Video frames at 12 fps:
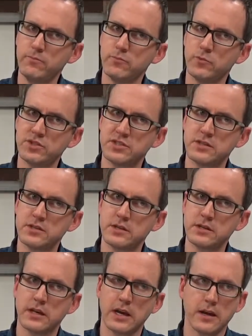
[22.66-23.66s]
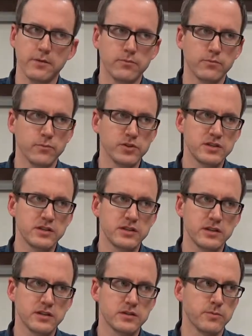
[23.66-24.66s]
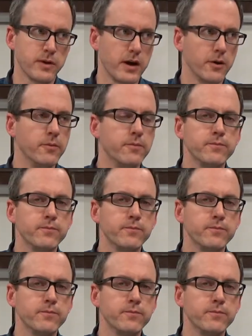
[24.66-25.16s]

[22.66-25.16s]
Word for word: What's this indicate? What's this sentence about?